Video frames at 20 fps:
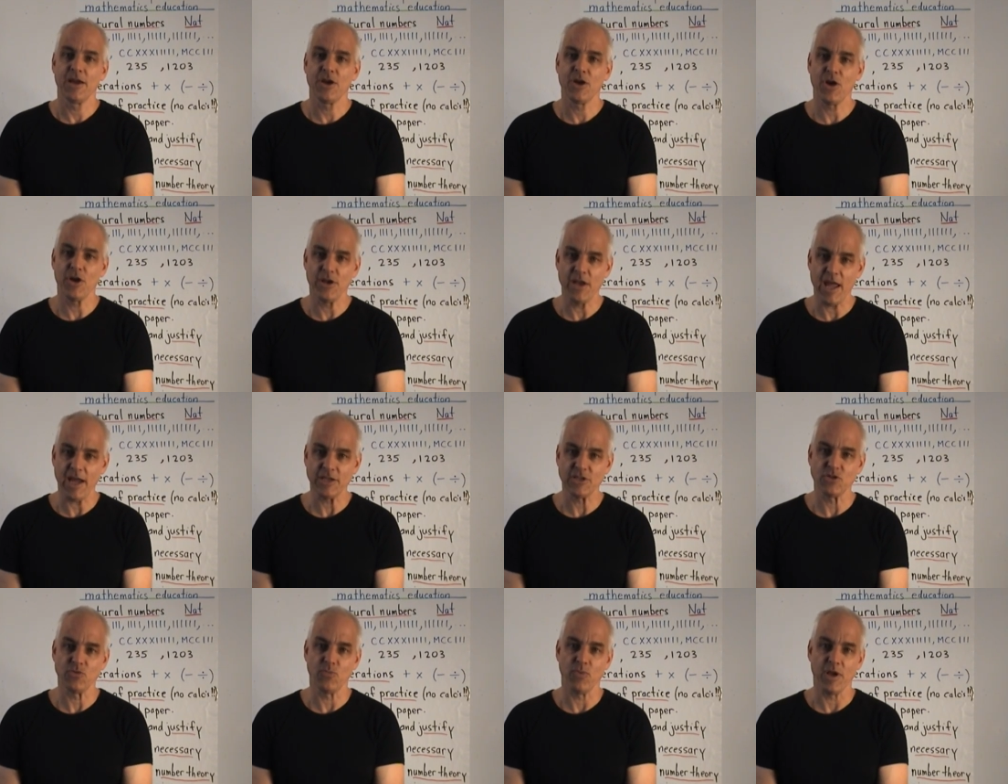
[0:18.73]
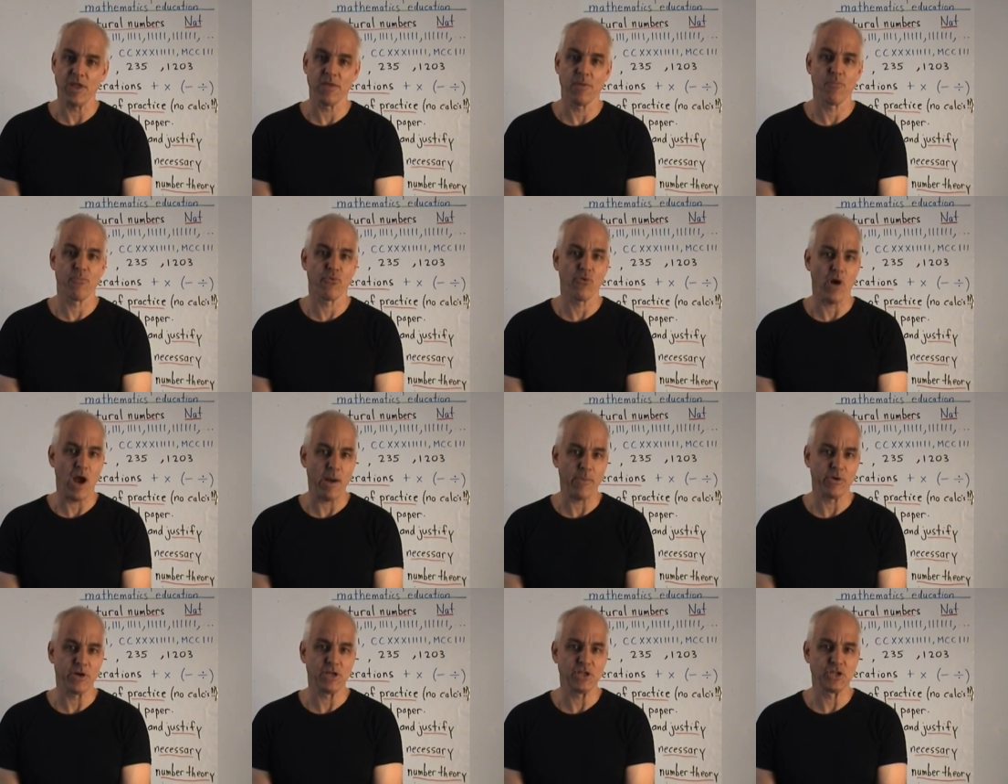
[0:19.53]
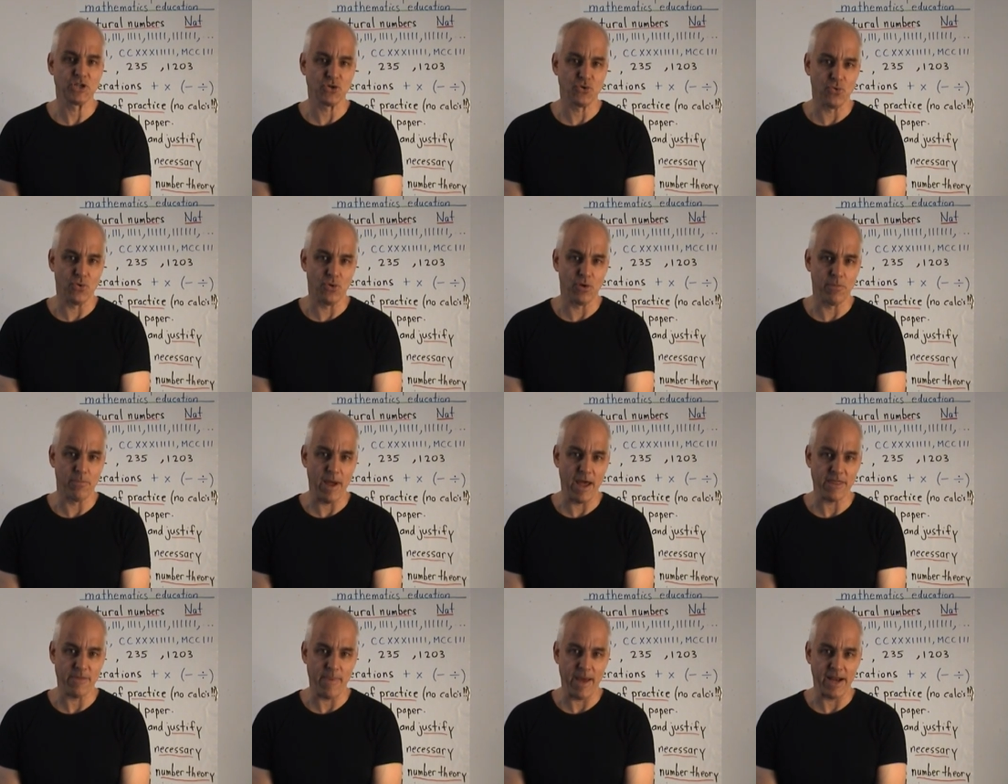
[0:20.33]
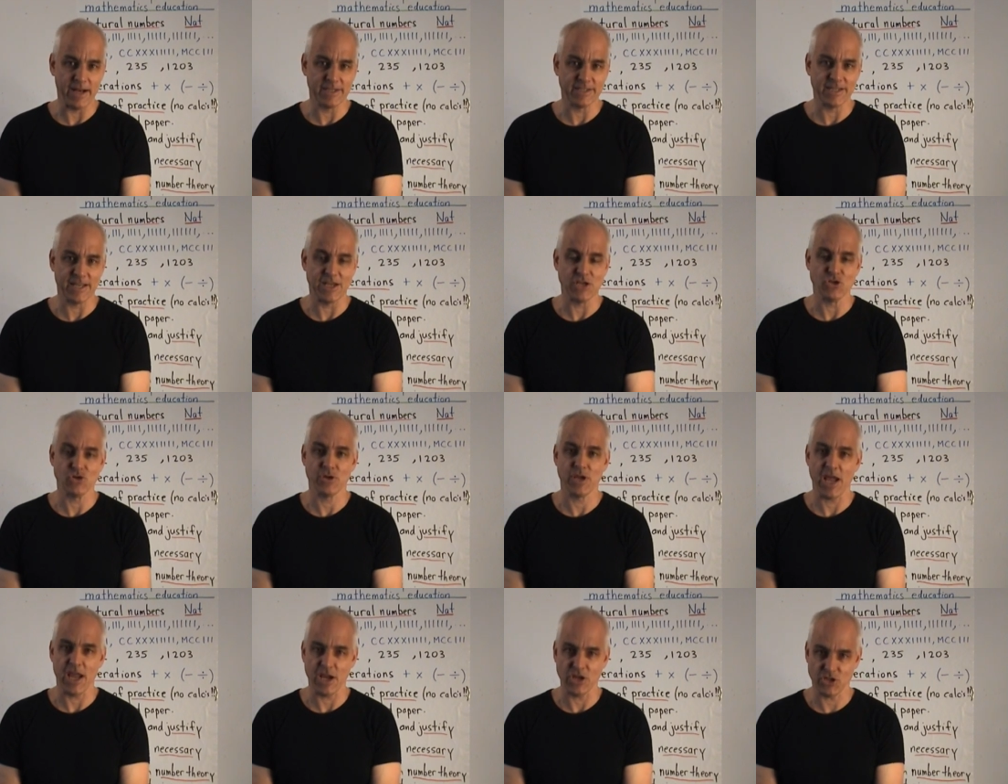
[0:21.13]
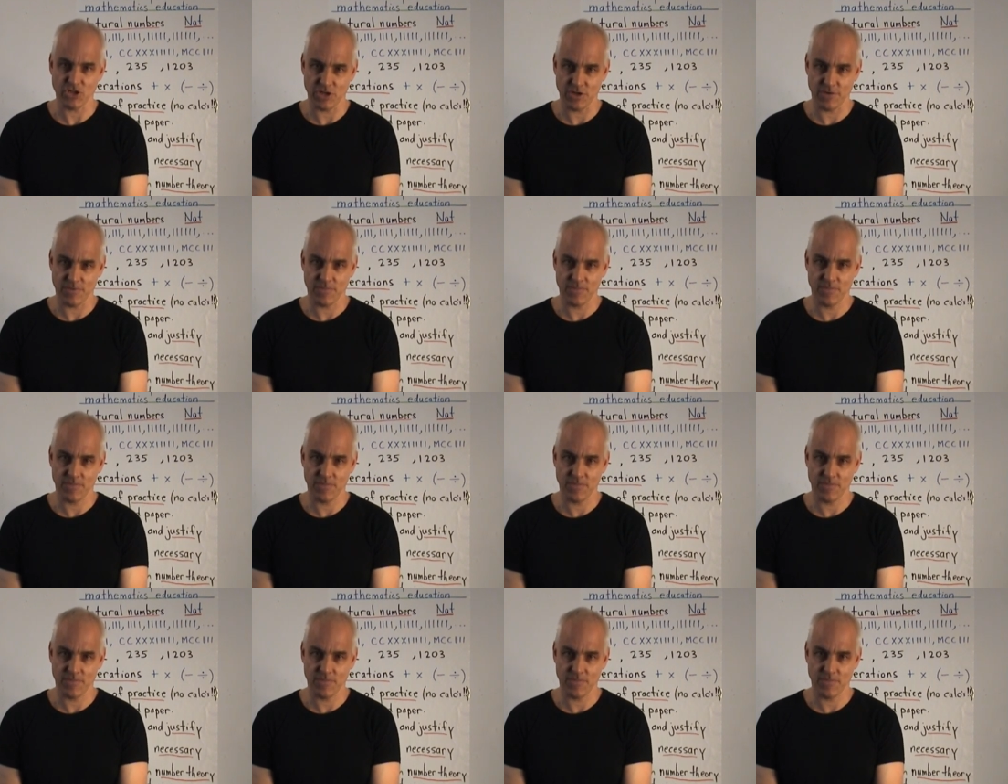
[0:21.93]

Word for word: connects with primary school mathematics education.